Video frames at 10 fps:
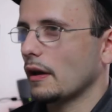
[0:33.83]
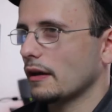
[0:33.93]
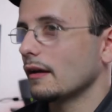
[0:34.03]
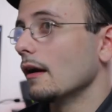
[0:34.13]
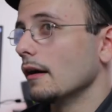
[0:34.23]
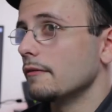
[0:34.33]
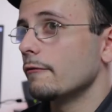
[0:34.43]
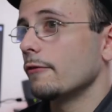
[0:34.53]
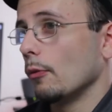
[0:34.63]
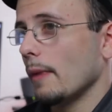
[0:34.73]
run and
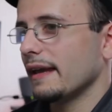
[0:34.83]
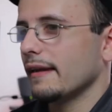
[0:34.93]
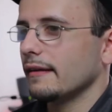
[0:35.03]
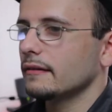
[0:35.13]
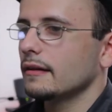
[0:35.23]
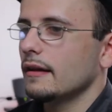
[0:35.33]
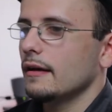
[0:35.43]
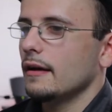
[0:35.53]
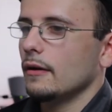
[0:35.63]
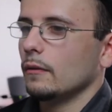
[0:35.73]
gun filmmaking.
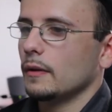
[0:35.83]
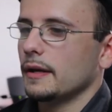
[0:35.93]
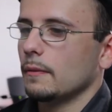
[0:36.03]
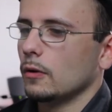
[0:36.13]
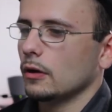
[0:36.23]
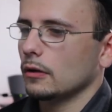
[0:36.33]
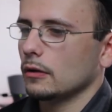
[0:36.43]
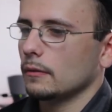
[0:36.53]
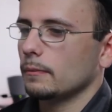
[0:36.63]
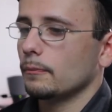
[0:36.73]
We
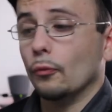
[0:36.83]
were